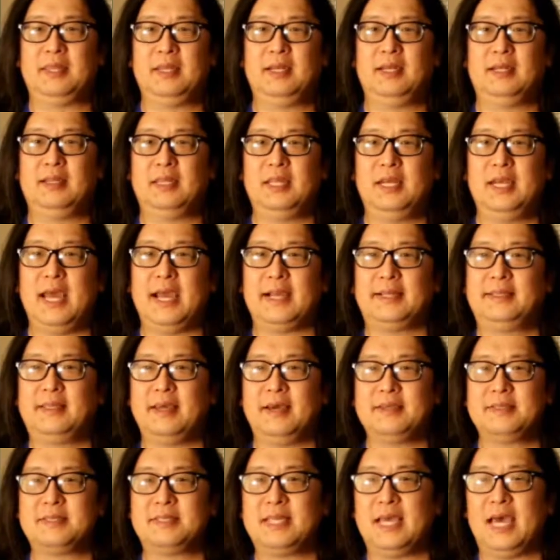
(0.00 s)
The neck
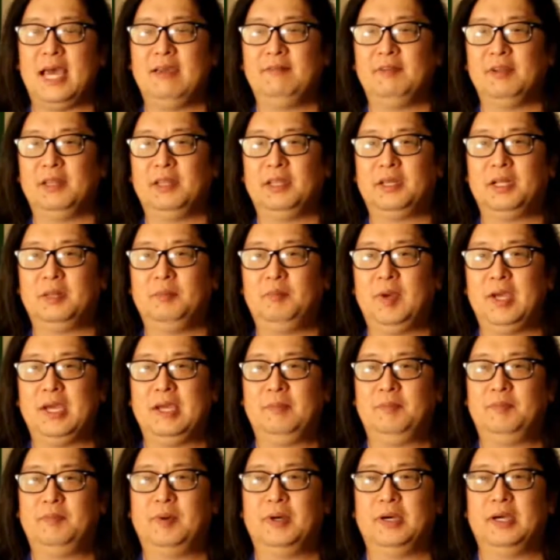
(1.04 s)
does dive a little
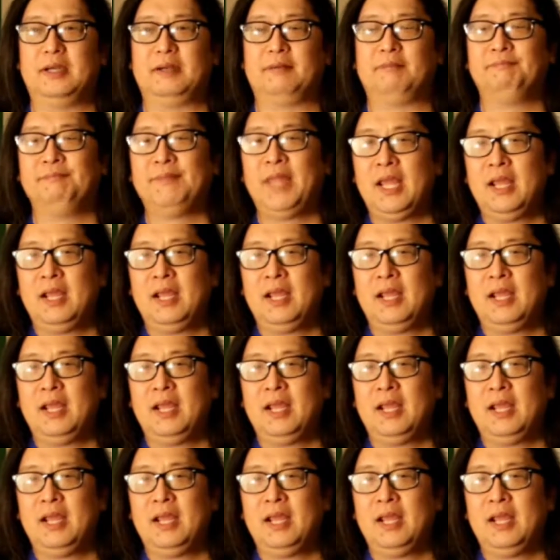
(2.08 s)
bit, but